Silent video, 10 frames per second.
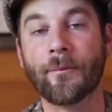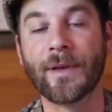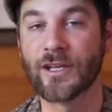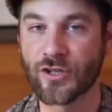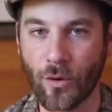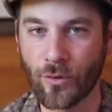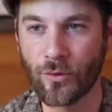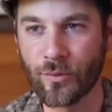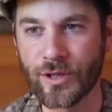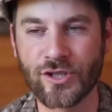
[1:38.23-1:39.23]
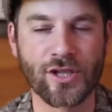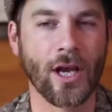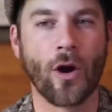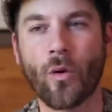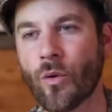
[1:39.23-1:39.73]
in total, which,
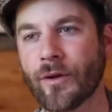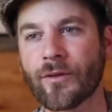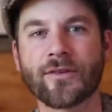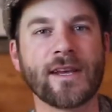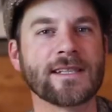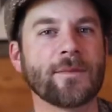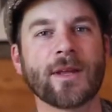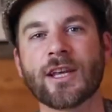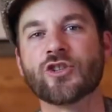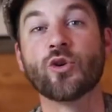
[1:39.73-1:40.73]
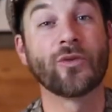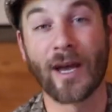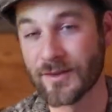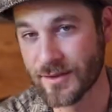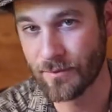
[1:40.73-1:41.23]
or they'll say something like
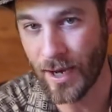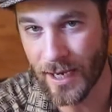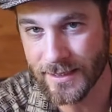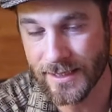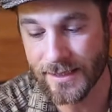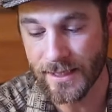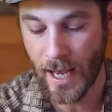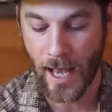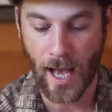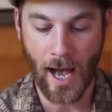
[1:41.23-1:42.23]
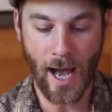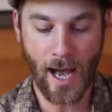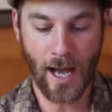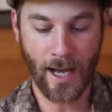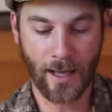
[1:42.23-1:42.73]
2,000 boxes.
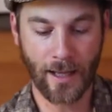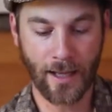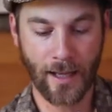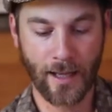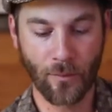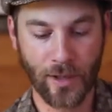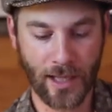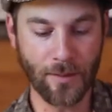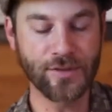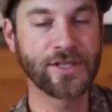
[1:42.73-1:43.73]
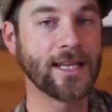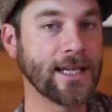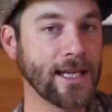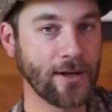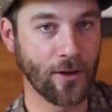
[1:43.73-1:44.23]
When it comes to the
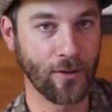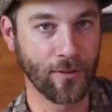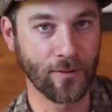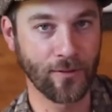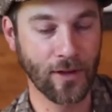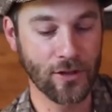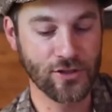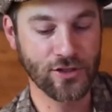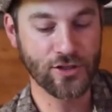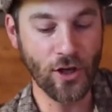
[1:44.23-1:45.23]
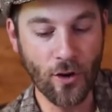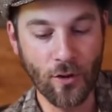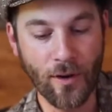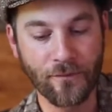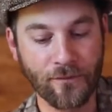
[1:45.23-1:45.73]
Nino, there's
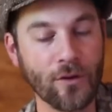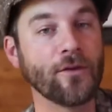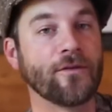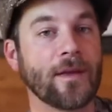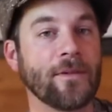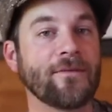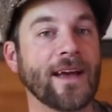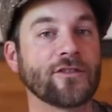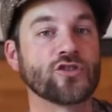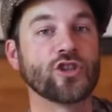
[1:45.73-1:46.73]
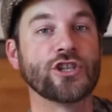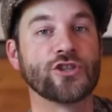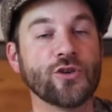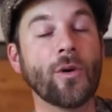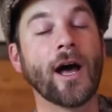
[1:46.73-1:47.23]
so few of them. In fact, there's only
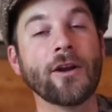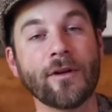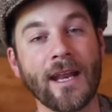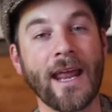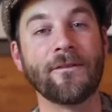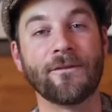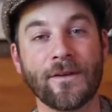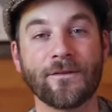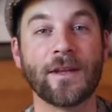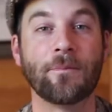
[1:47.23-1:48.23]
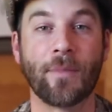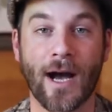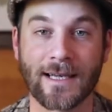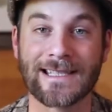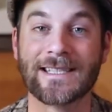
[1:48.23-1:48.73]
250
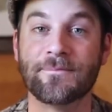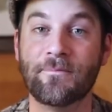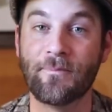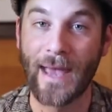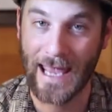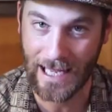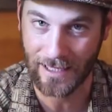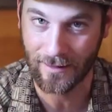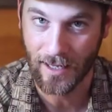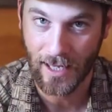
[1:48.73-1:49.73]
boxes made.